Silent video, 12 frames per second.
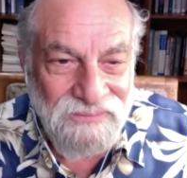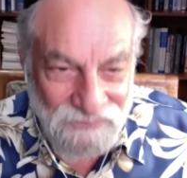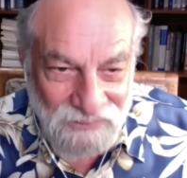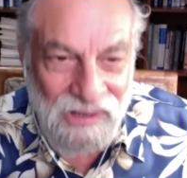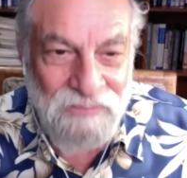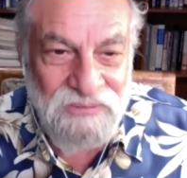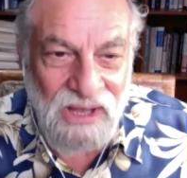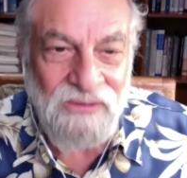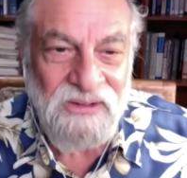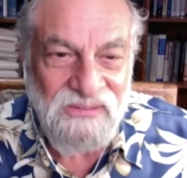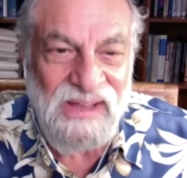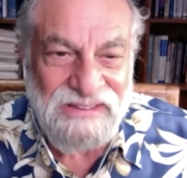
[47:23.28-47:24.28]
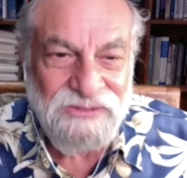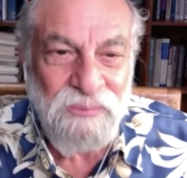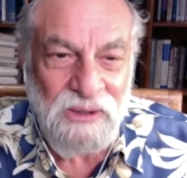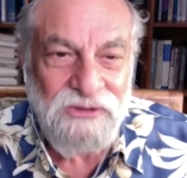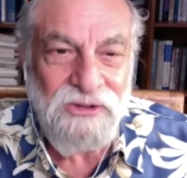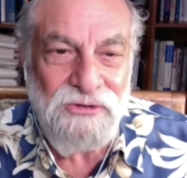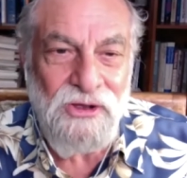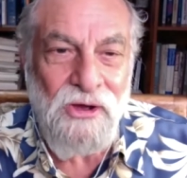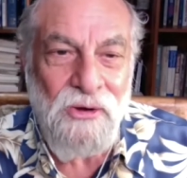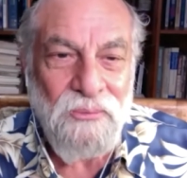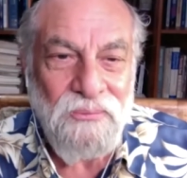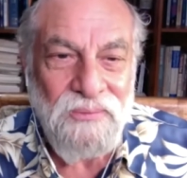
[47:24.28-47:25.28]
Well, I'm telling you, that's what you
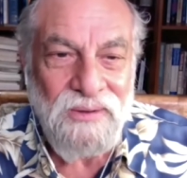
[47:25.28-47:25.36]
do.